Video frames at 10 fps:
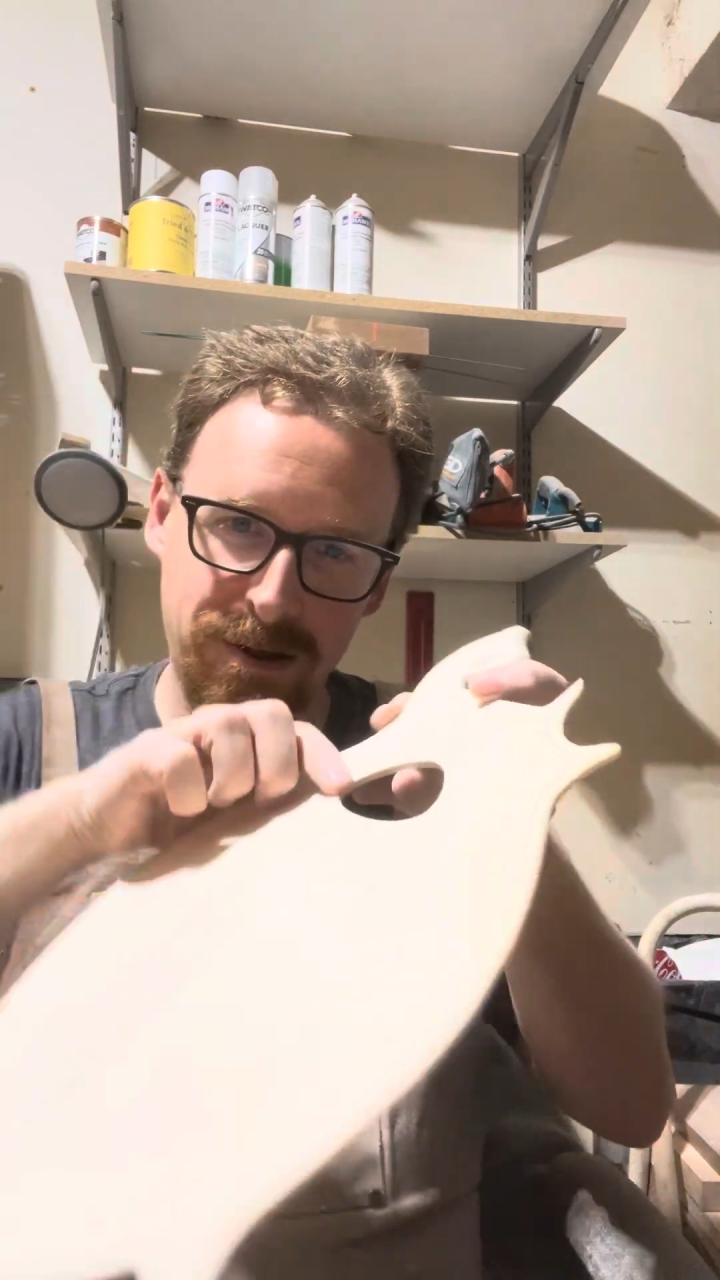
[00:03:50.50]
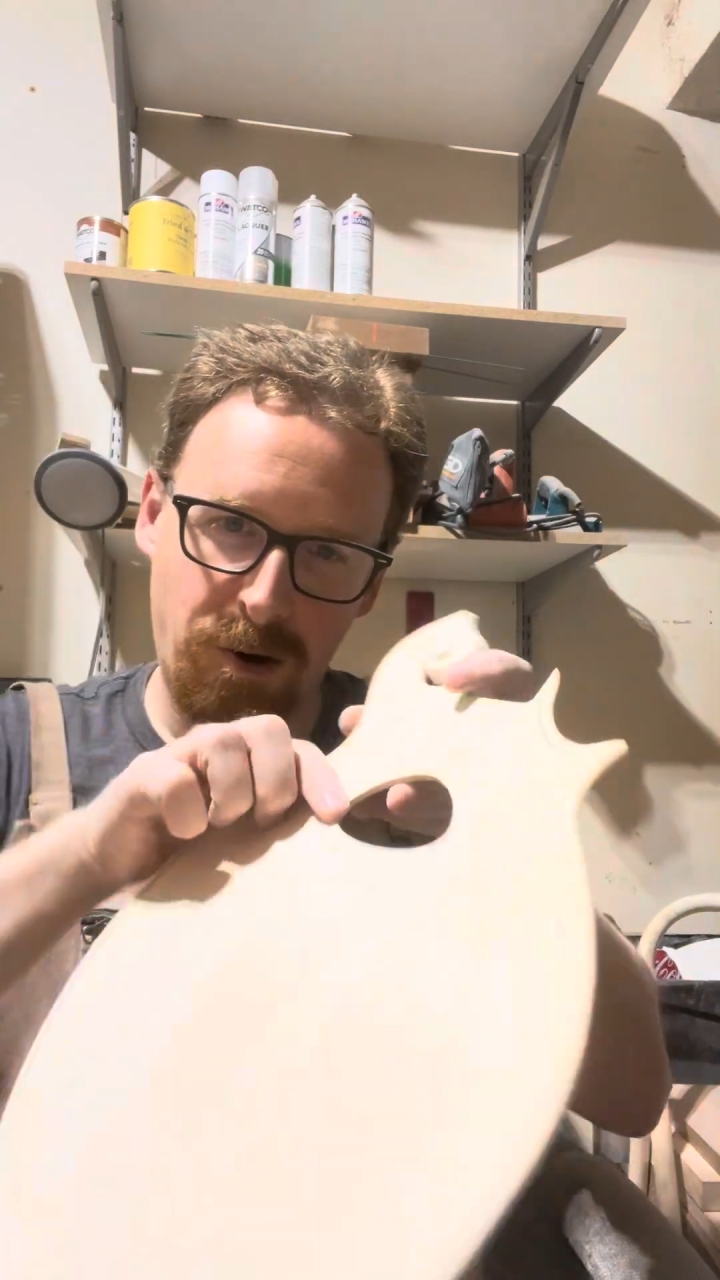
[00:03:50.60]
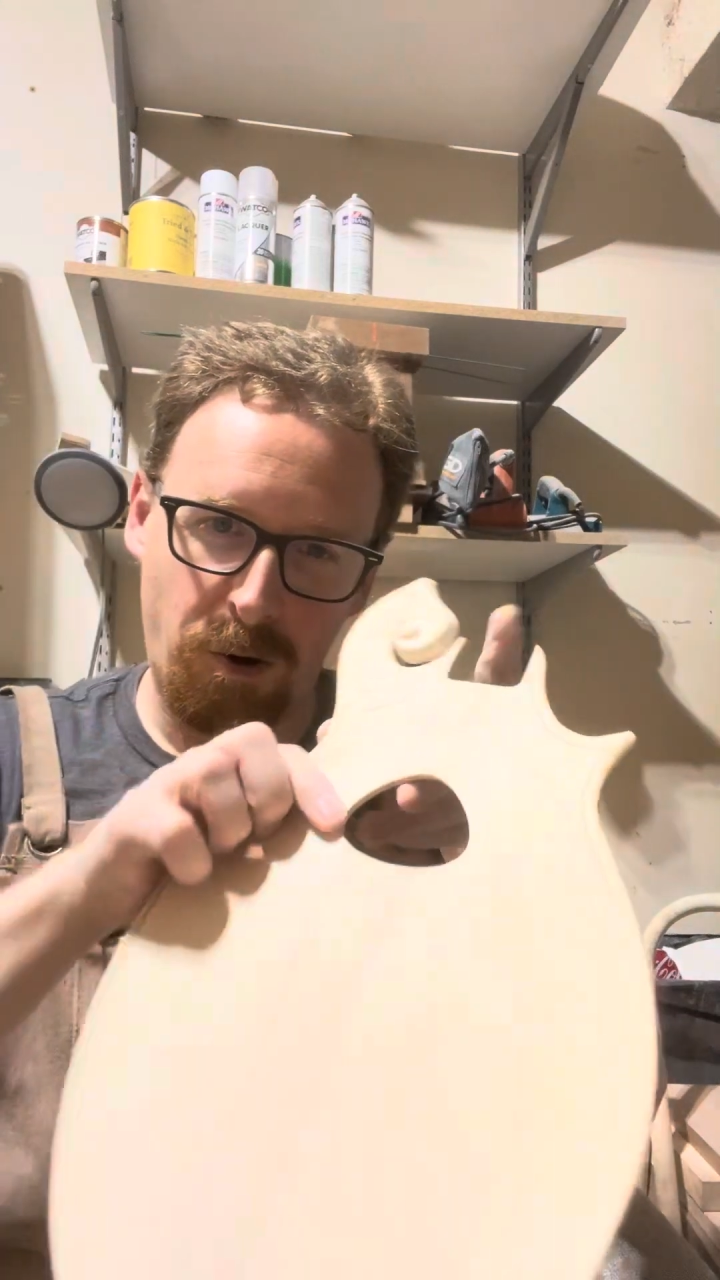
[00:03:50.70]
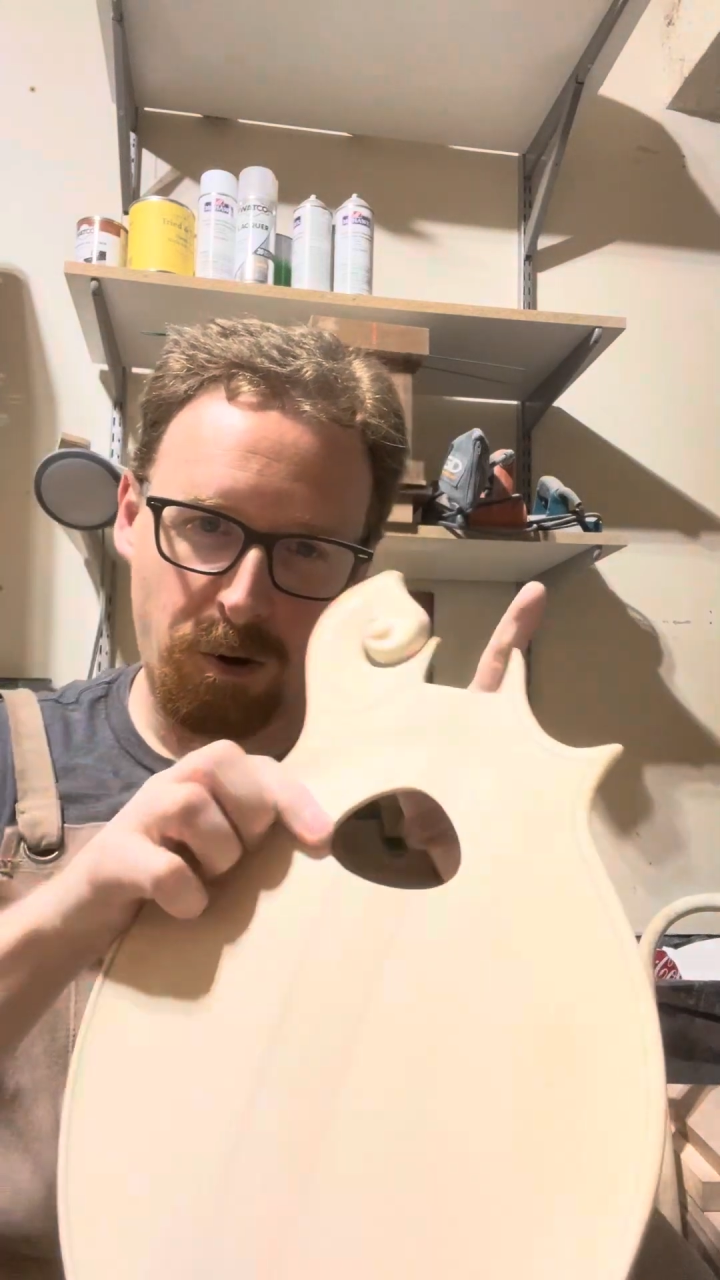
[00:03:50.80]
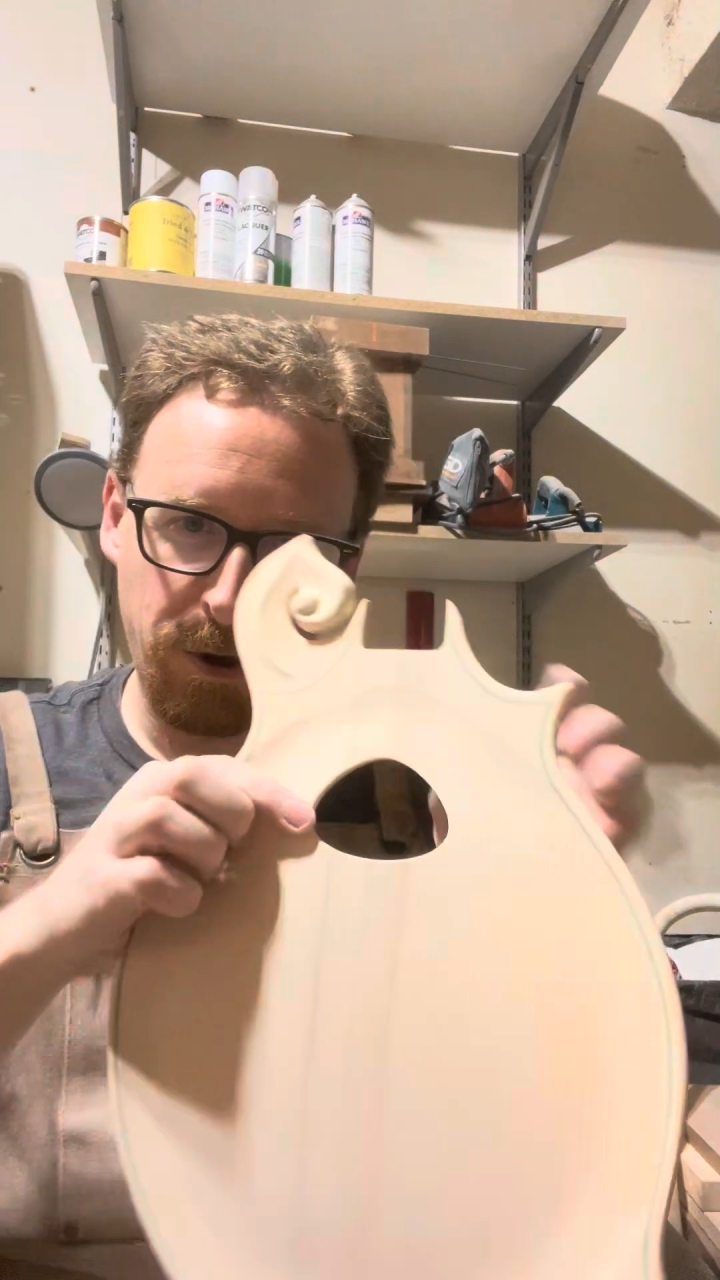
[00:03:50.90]

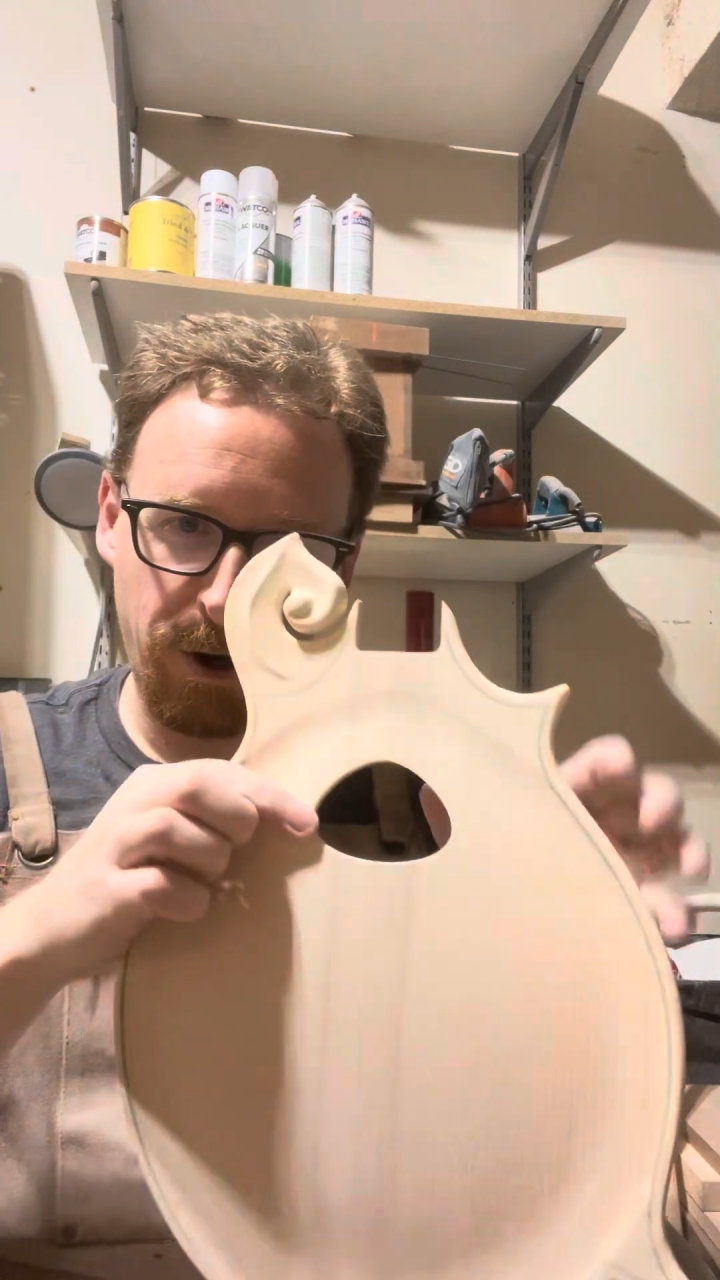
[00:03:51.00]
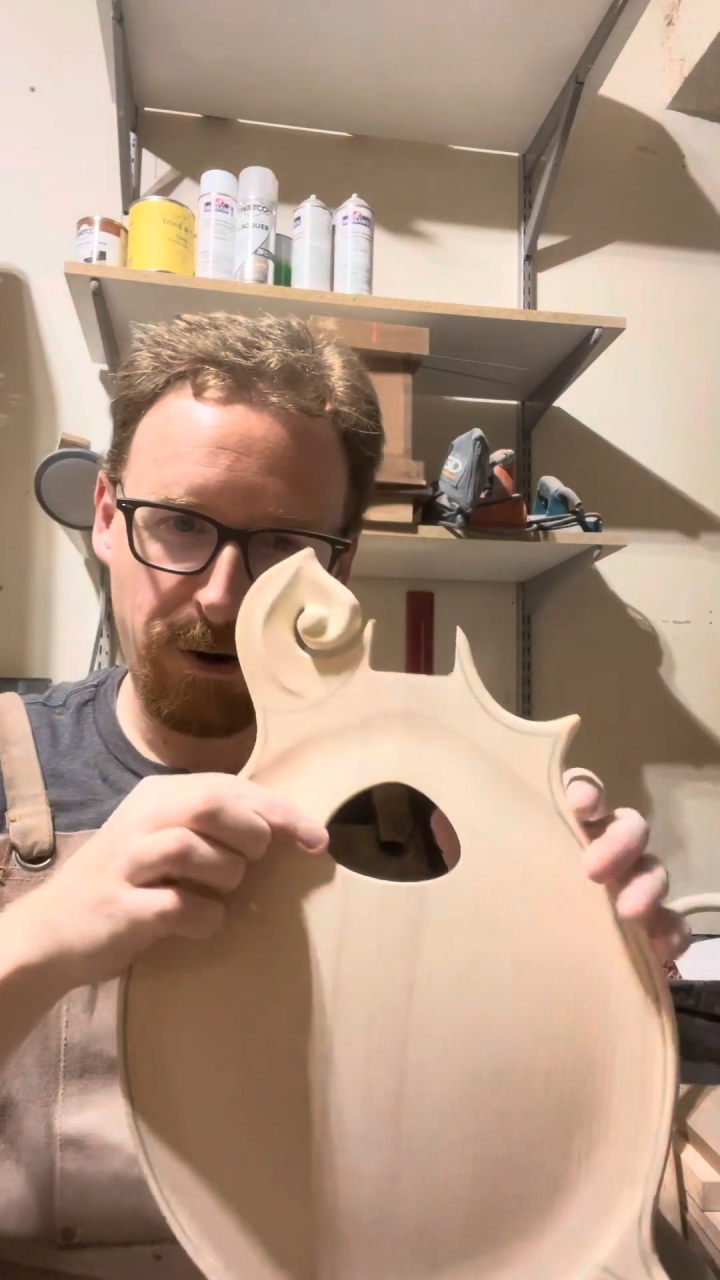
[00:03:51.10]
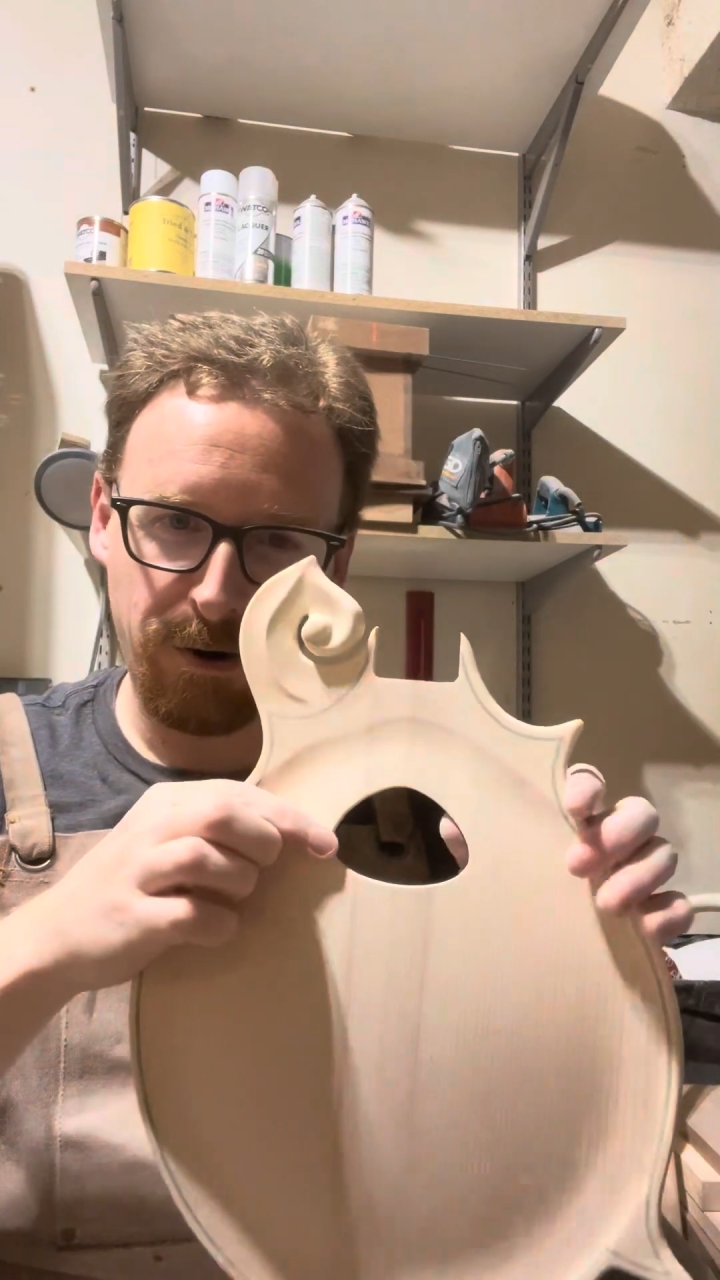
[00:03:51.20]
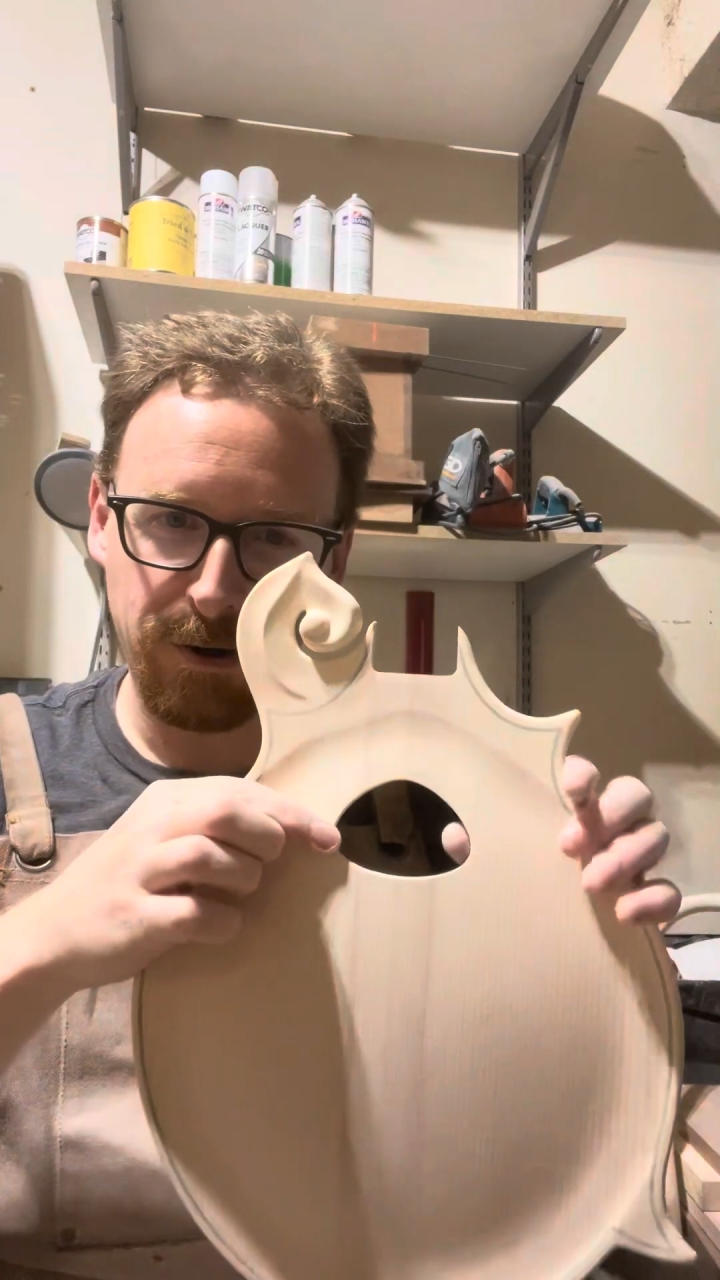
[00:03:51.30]
hole here,